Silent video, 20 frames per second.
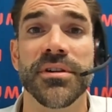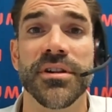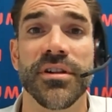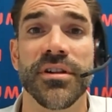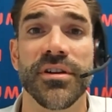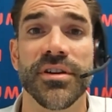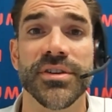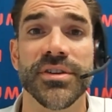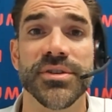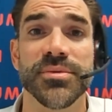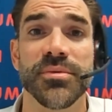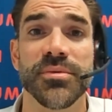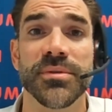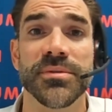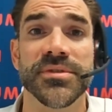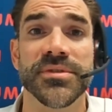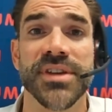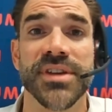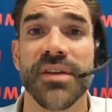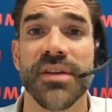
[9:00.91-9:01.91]
clients would
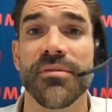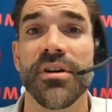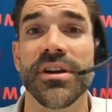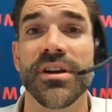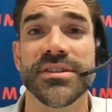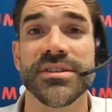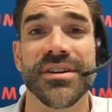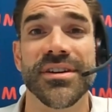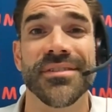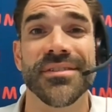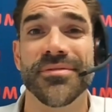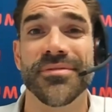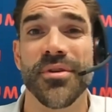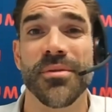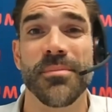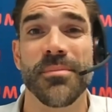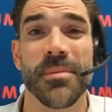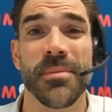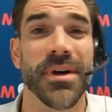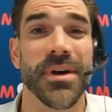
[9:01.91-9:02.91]
say, right, I've got
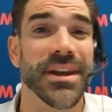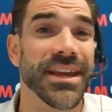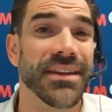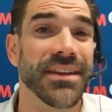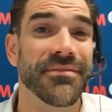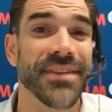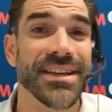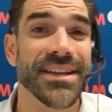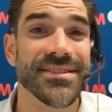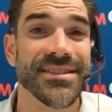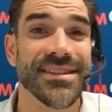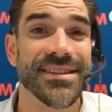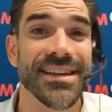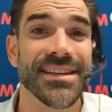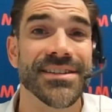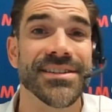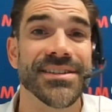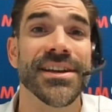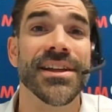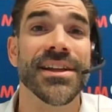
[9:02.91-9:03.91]
my money
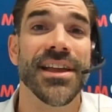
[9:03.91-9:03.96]
invested,